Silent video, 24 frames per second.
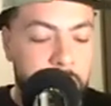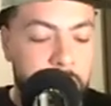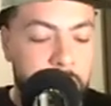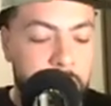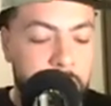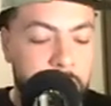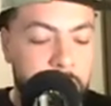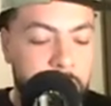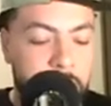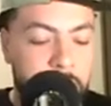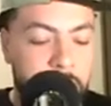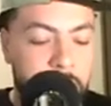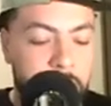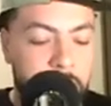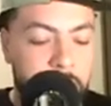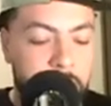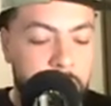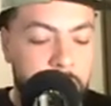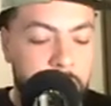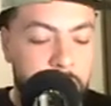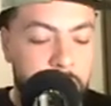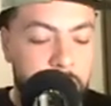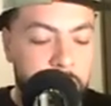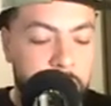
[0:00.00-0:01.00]

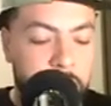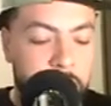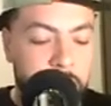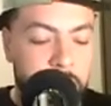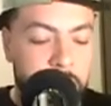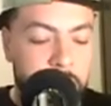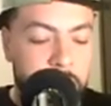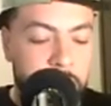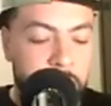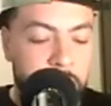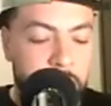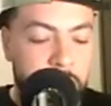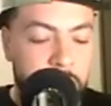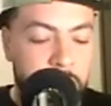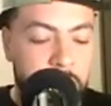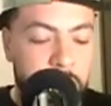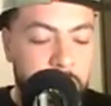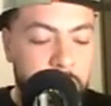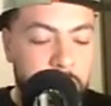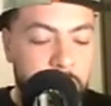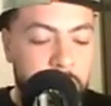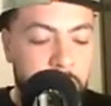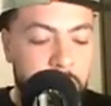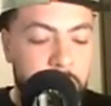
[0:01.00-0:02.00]

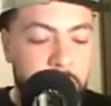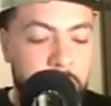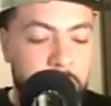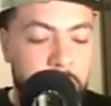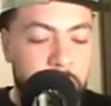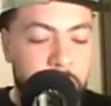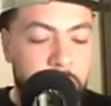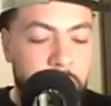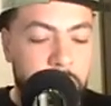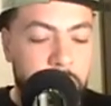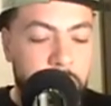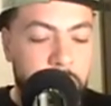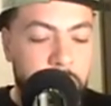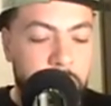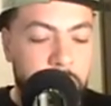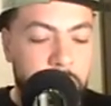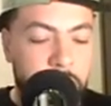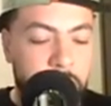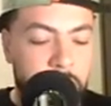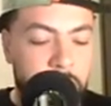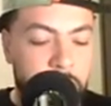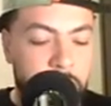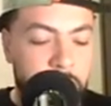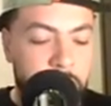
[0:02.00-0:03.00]

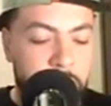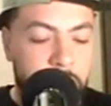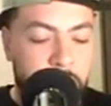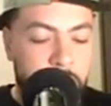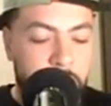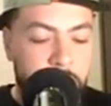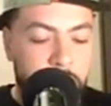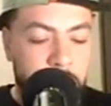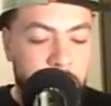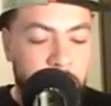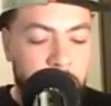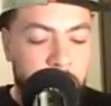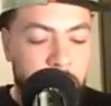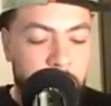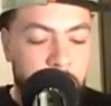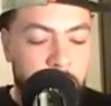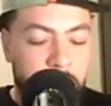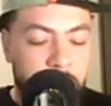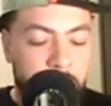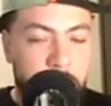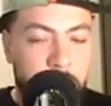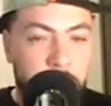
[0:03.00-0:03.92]
[no speech]